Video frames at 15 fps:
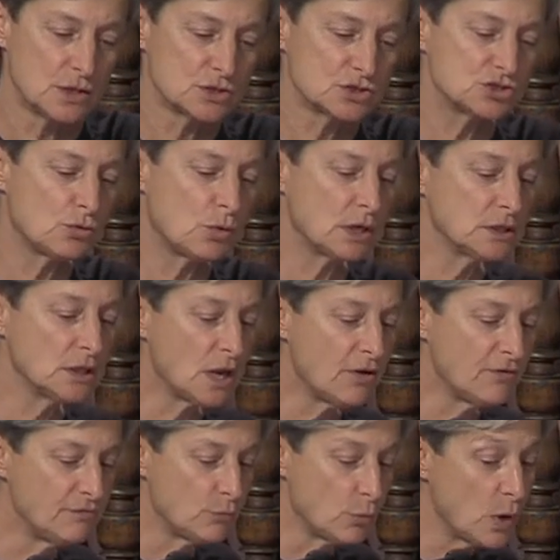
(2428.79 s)
So on
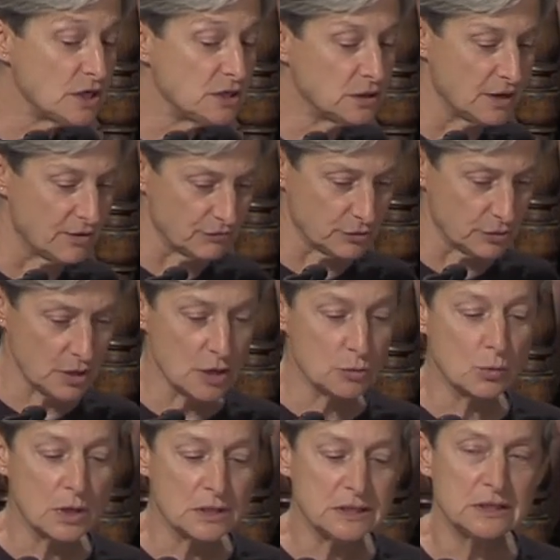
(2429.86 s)
one
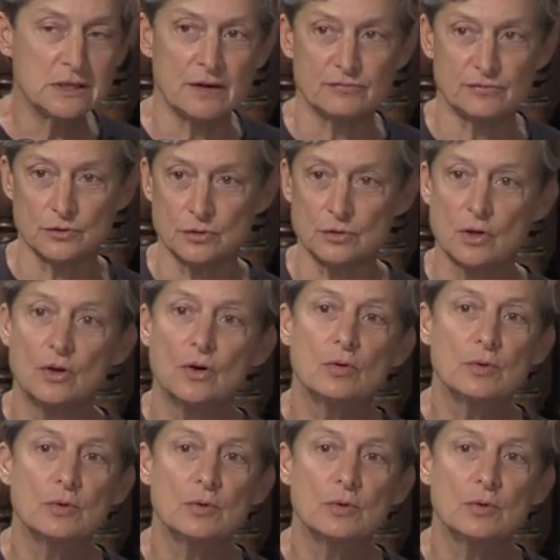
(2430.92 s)
level,